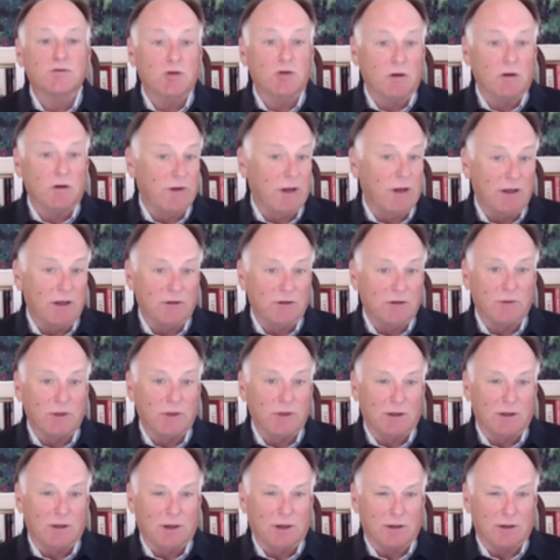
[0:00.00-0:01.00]
surveys.
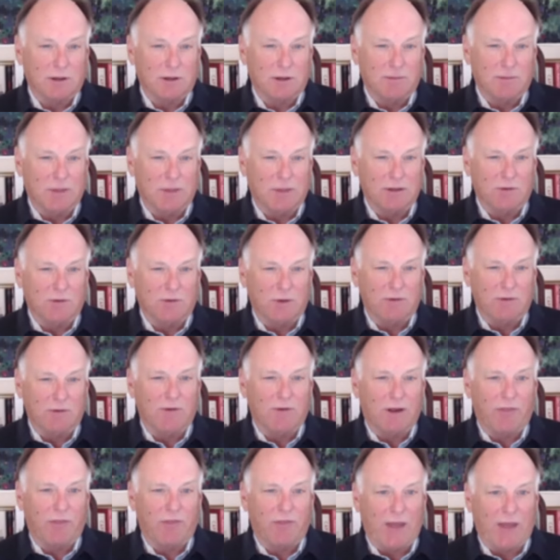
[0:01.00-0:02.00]
We conducted about
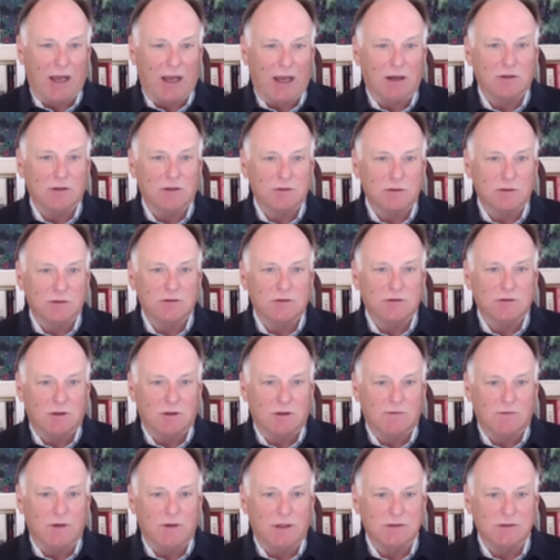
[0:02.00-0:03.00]
25,000
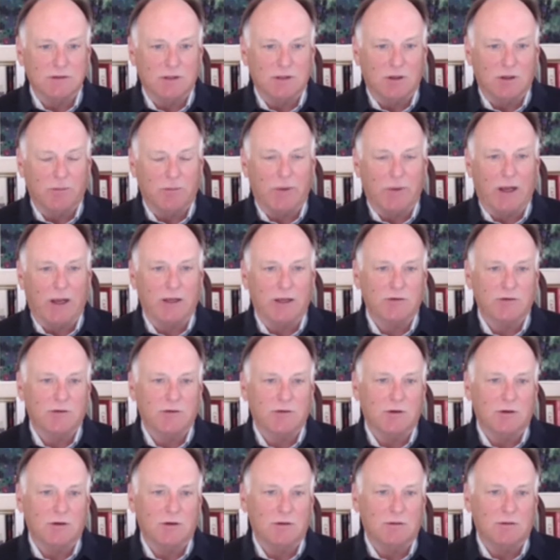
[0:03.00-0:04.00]
surveys in El
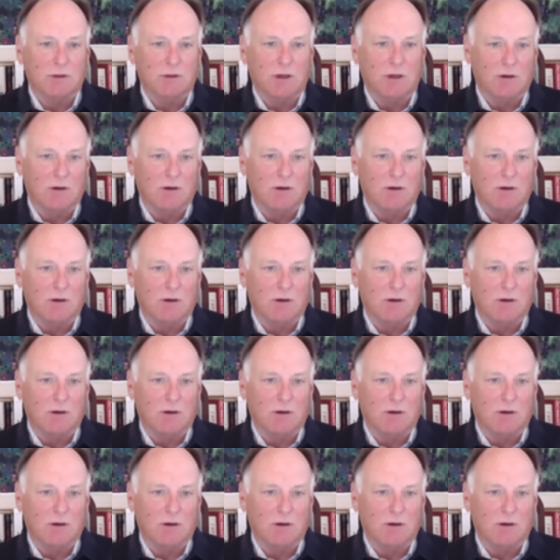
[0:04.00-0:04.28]
Paso